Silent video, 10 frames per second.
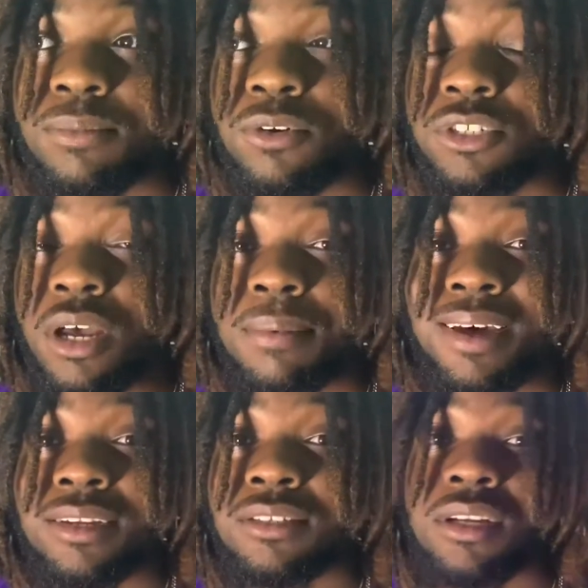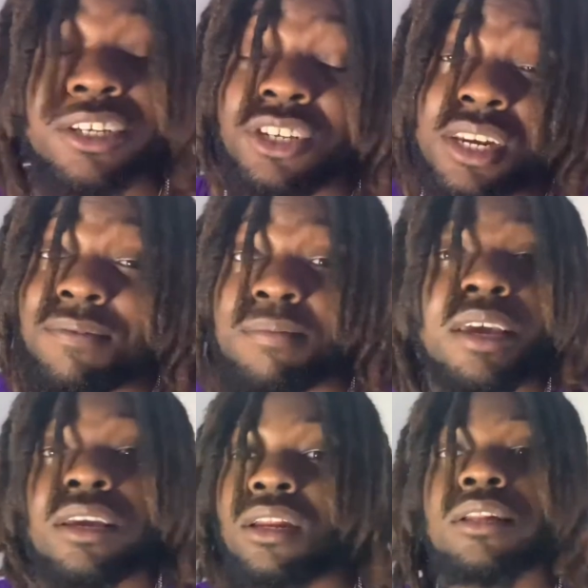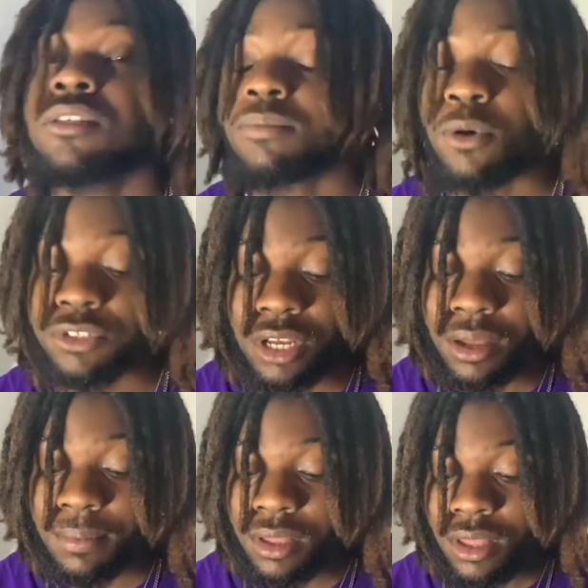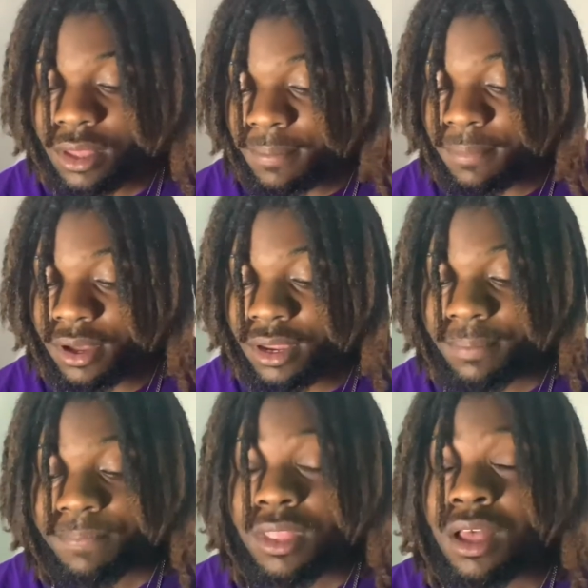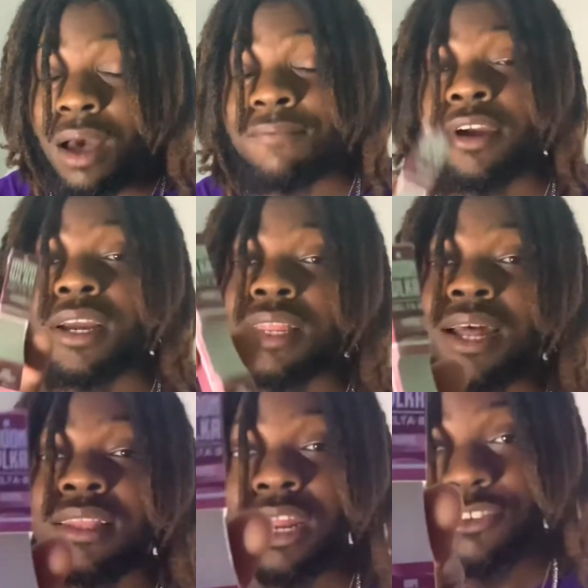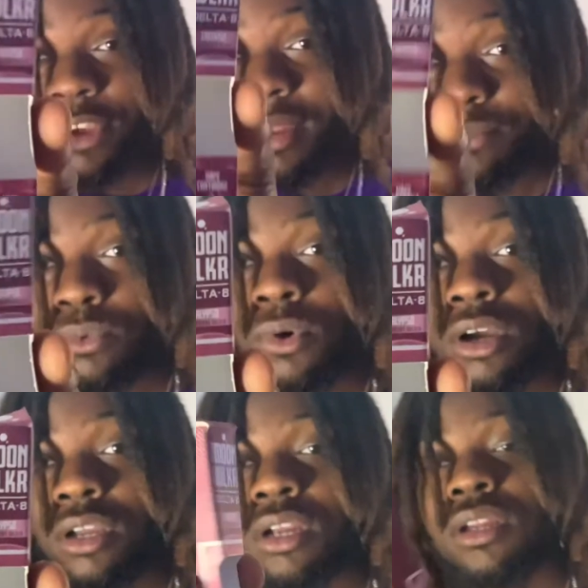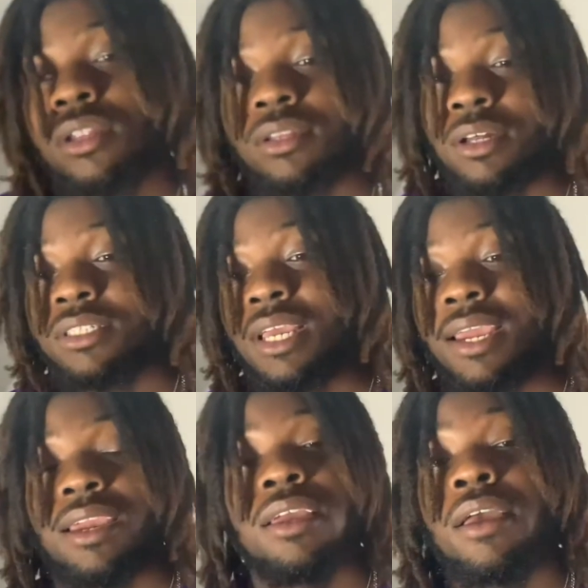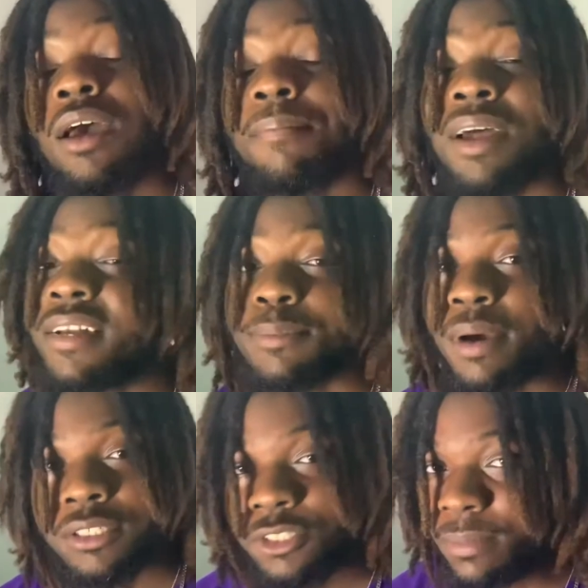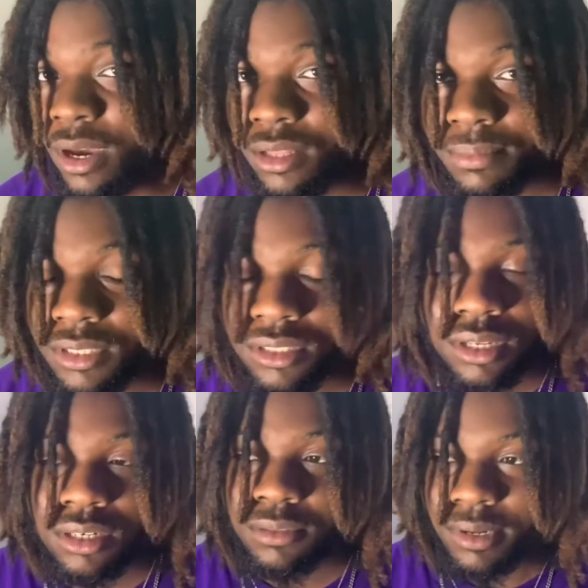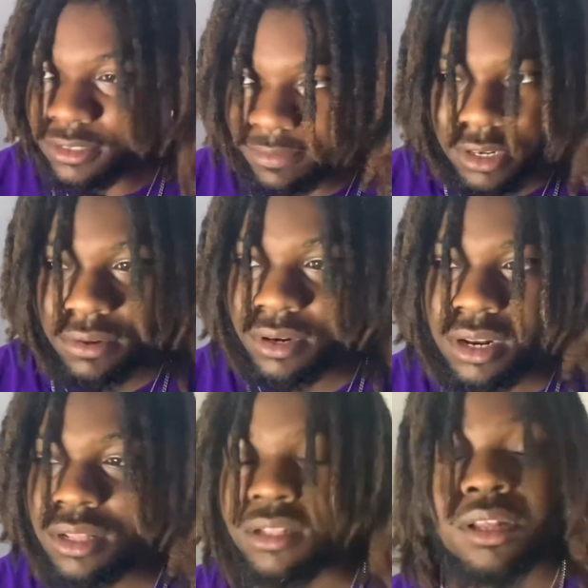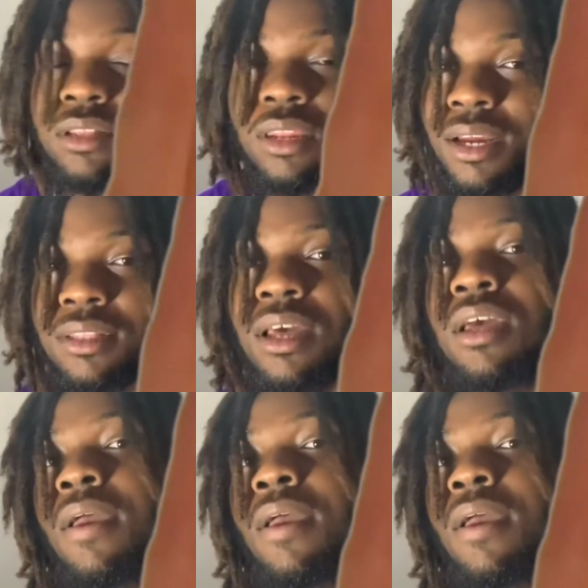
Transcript: shop, honestly. It shouldn't even make it in the smoke shop. But I'm very glad that I tried Moonwalker Delta 8. I'm not sponsored by them. This is not a sponsored video, nothing, nothing like that.